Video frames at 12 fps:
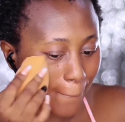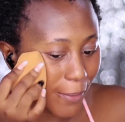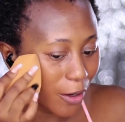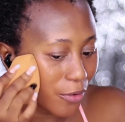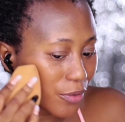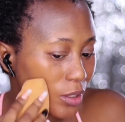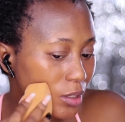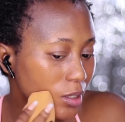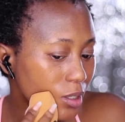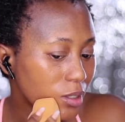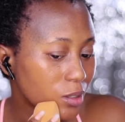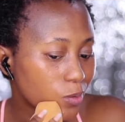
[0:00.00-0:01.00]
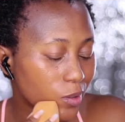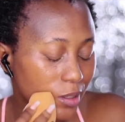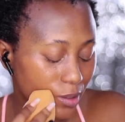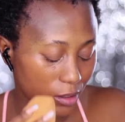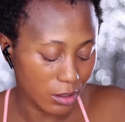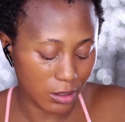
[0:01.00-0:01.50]
obviously this one
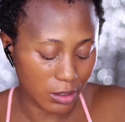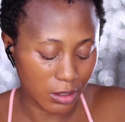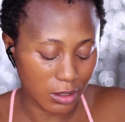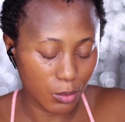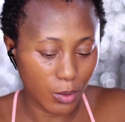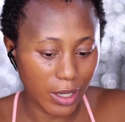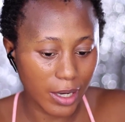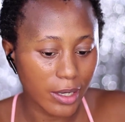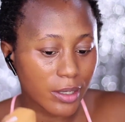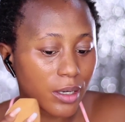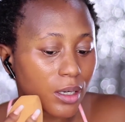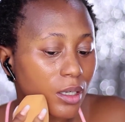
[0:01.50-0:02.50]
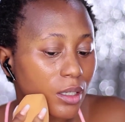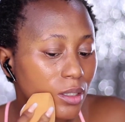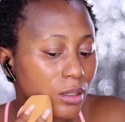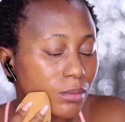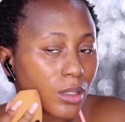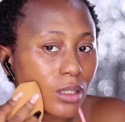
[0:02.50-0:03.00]
is way darker
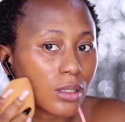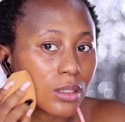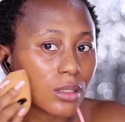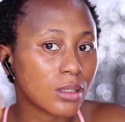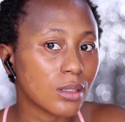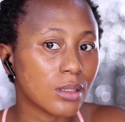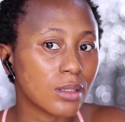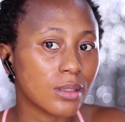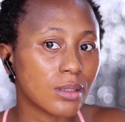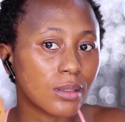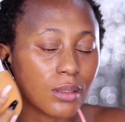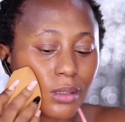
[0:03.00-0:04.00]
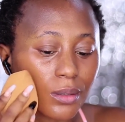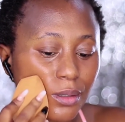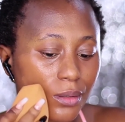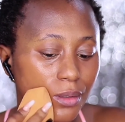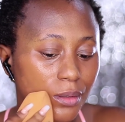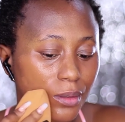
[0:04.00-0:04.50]
than me.
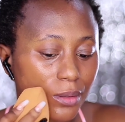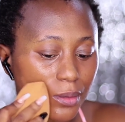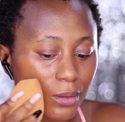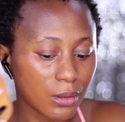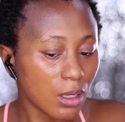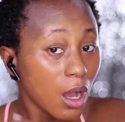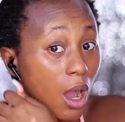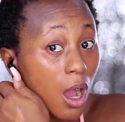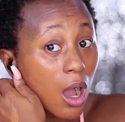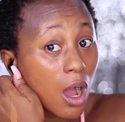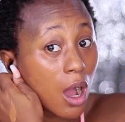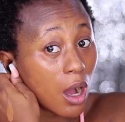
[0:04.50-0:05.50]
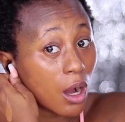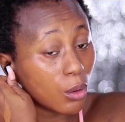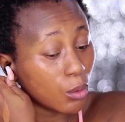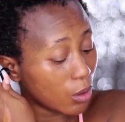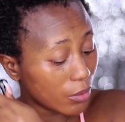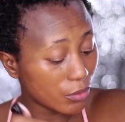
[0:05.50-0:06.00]
Oh,
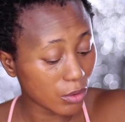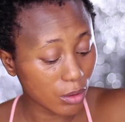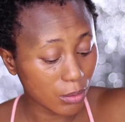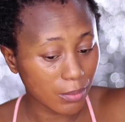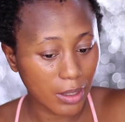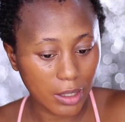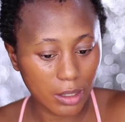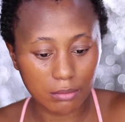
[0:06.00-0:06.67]
I forgot my.